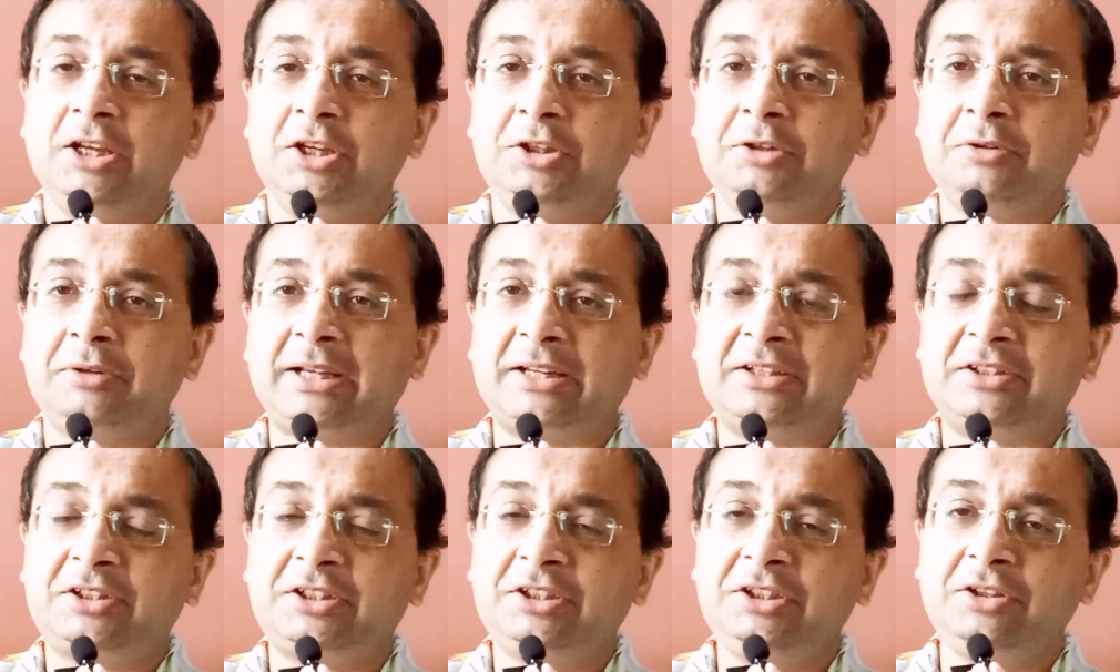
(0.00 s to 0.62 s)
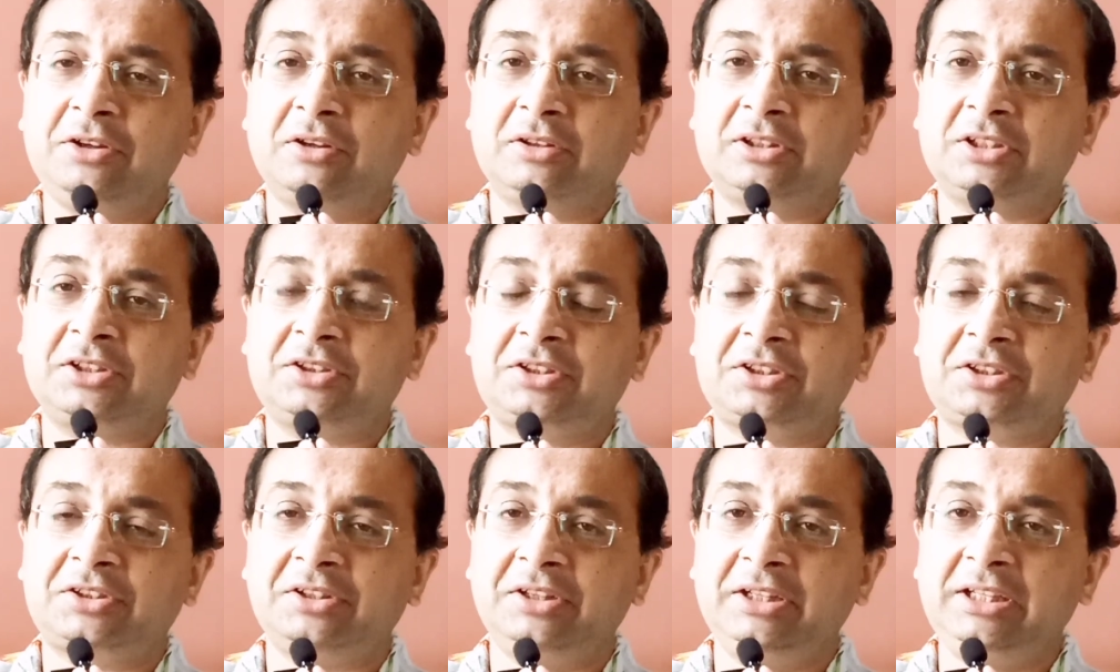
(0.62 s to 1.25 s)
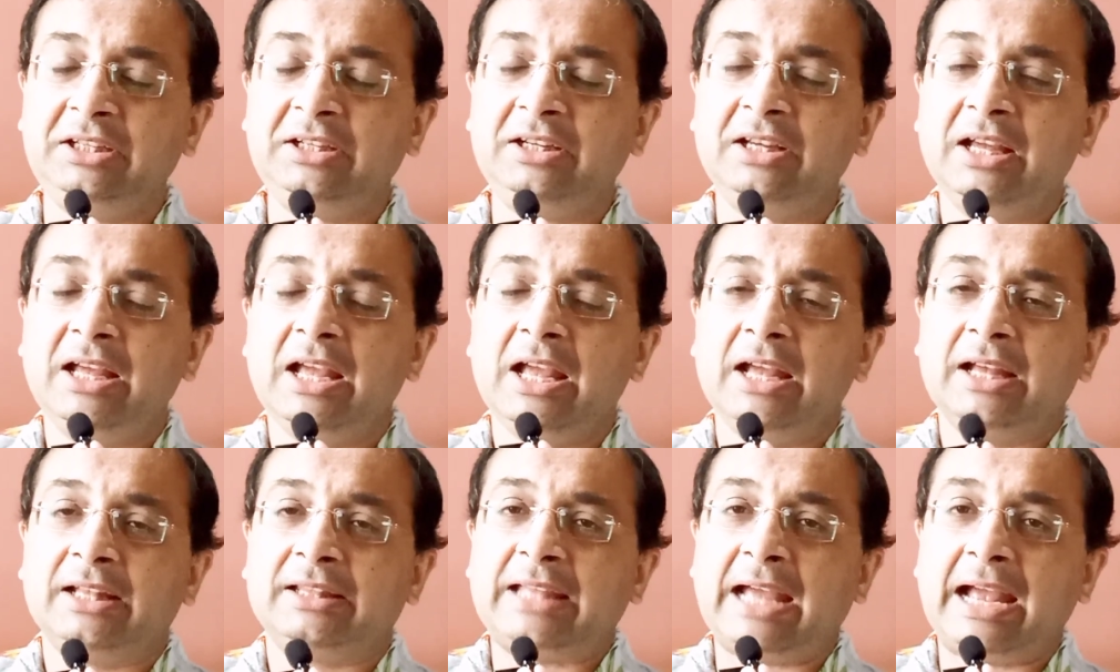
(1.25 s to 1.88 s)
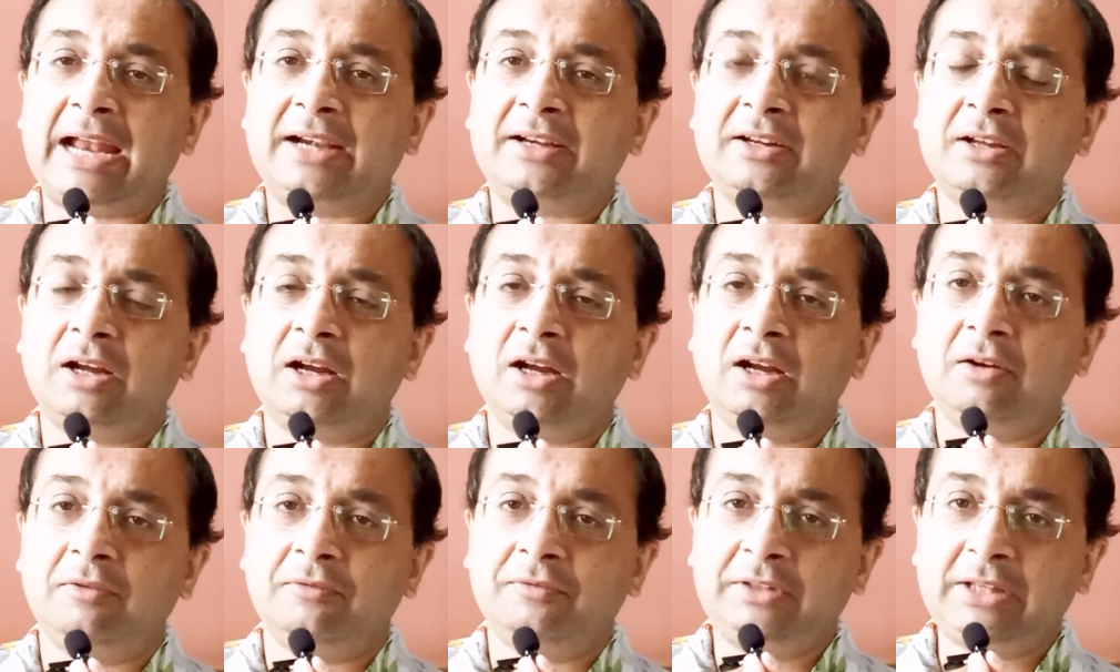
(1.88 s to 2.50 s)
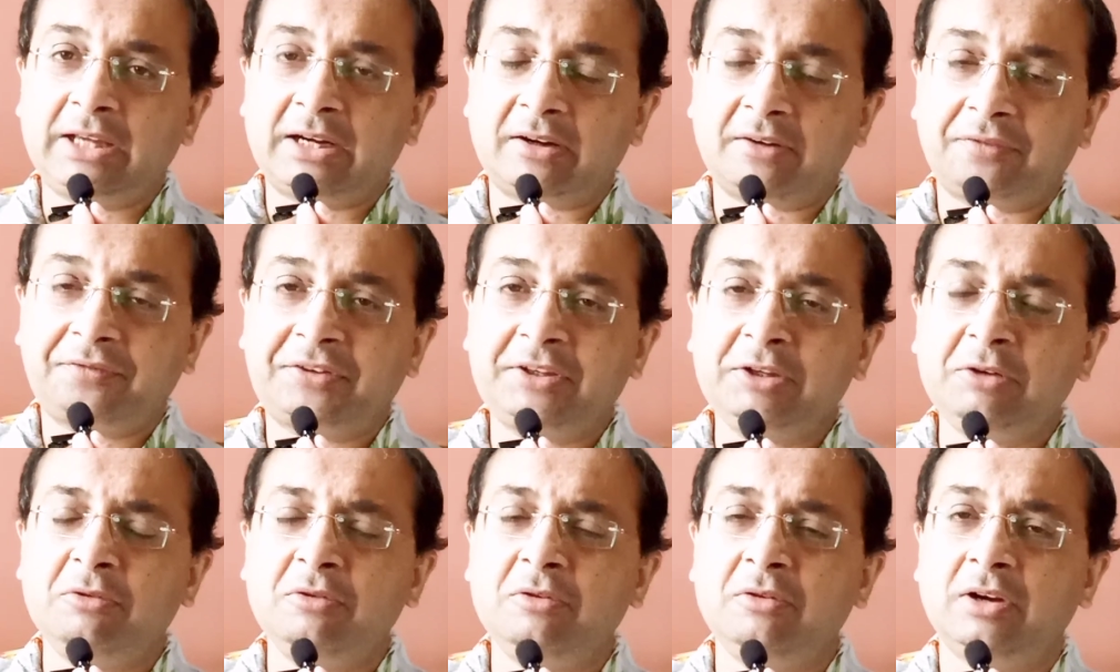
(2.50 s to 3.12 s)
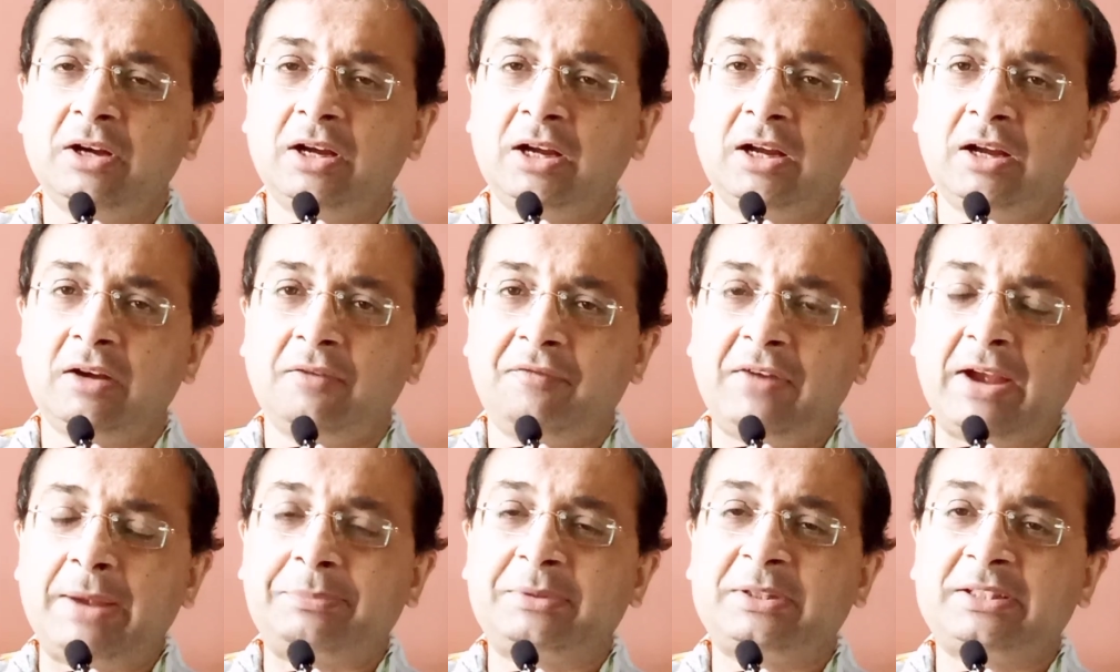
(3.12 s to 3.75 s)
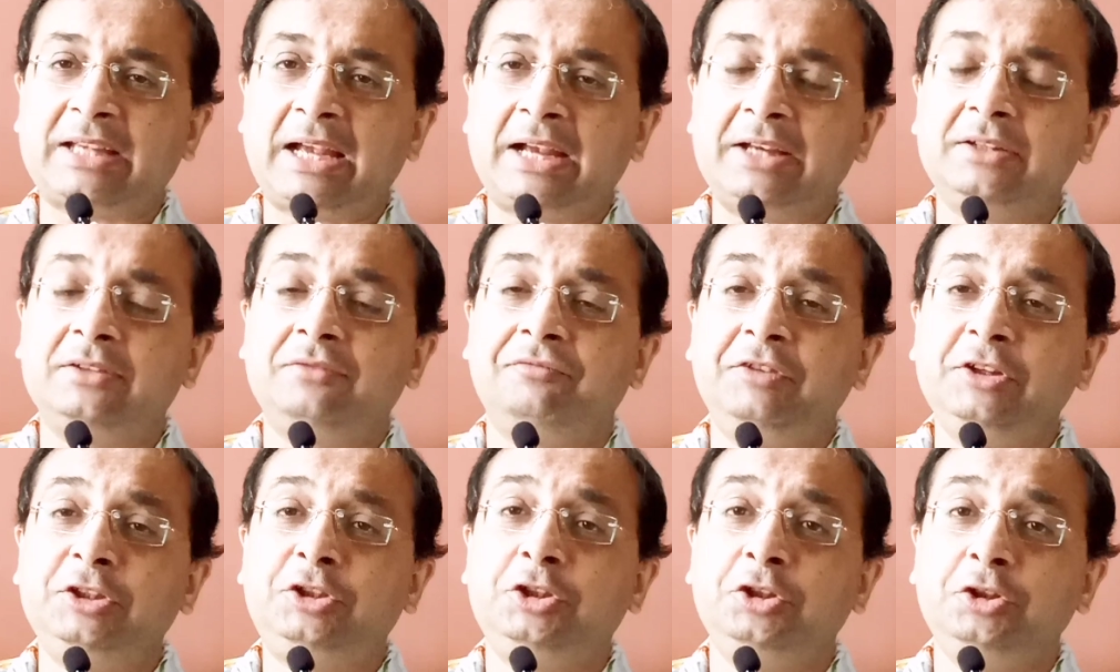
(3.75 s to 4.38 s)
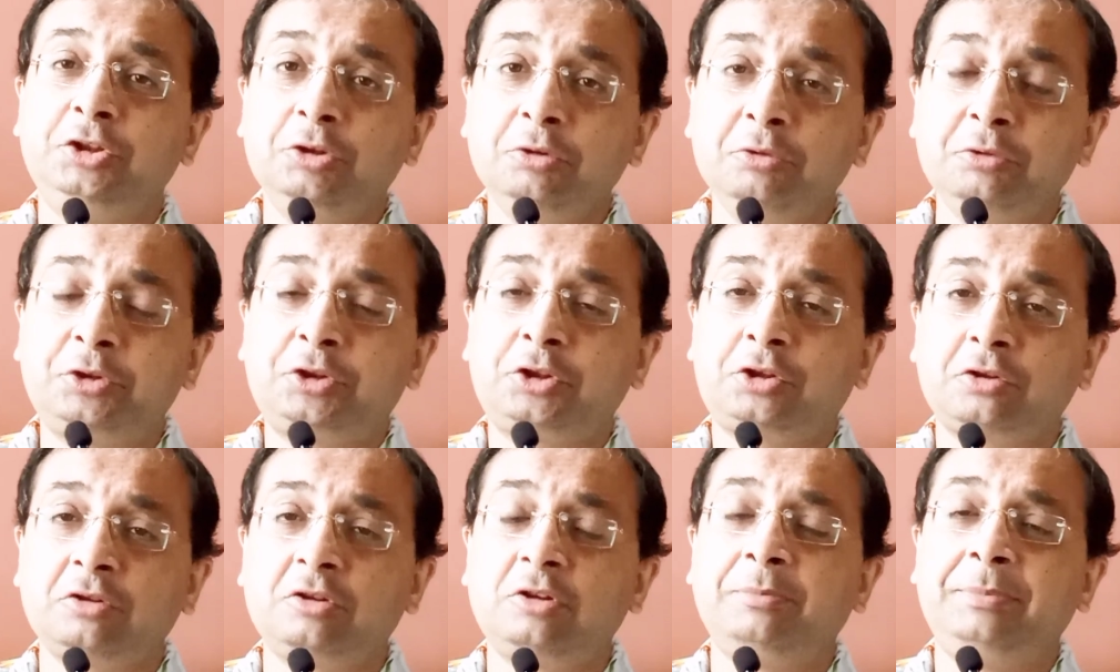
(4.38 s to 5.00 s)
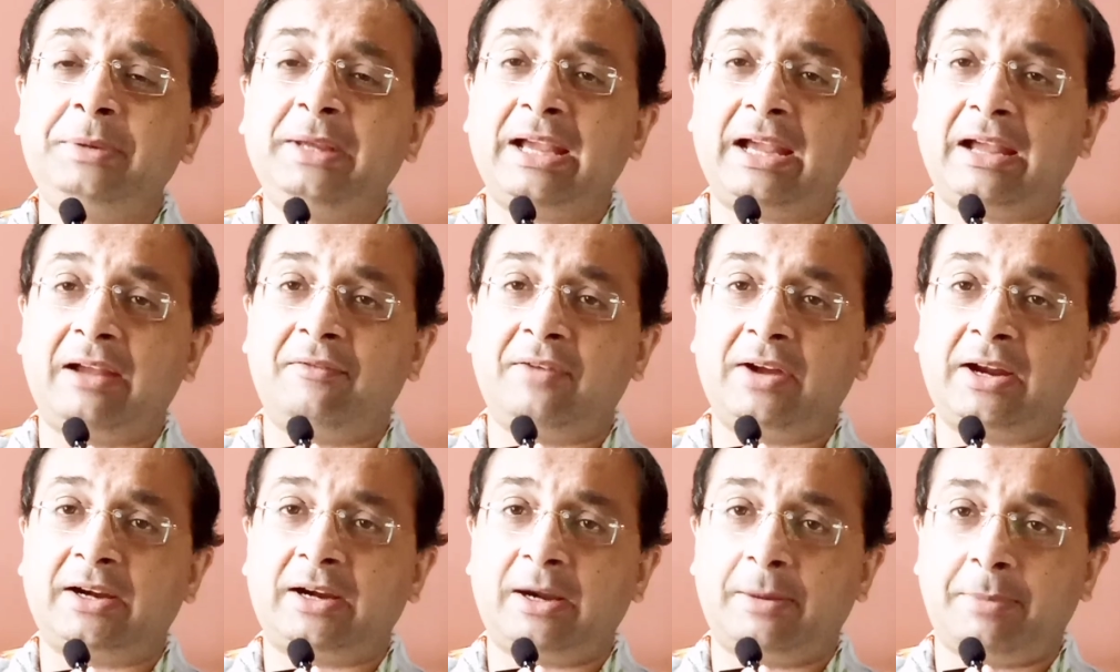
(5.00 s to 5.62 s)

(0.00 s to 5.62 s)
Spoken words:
You can see on the screen that there are a few websites which you should be aware